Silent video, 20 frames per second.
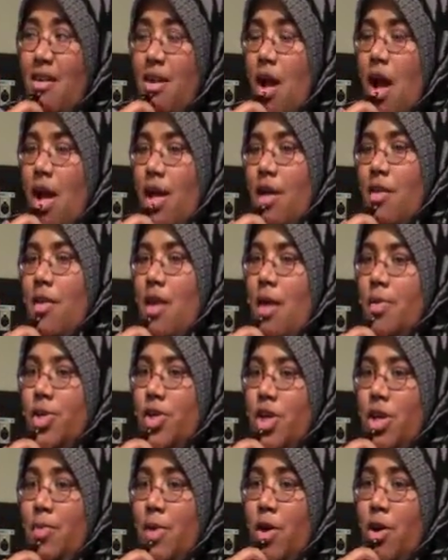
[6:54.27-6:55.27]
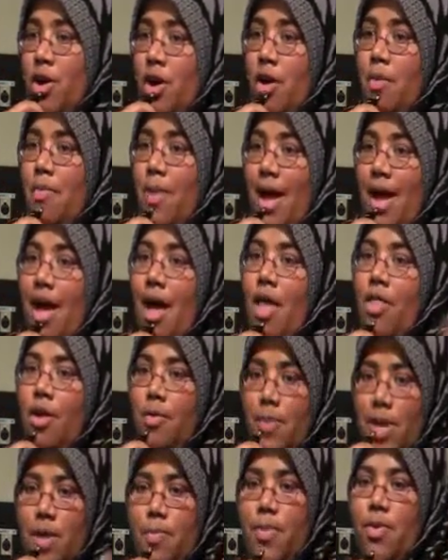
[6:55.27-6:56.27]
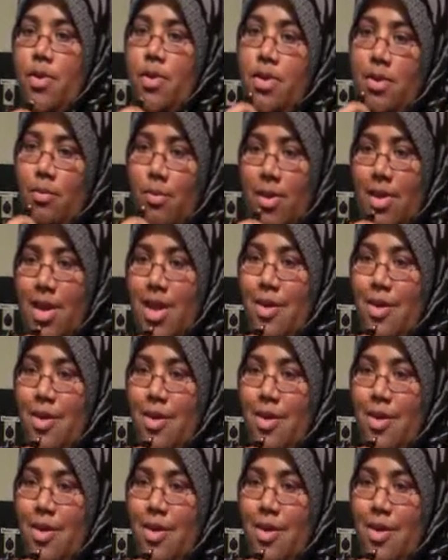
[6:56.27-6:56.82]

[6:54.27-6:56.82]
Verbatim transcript: are not given the opportunity to be heard by other people,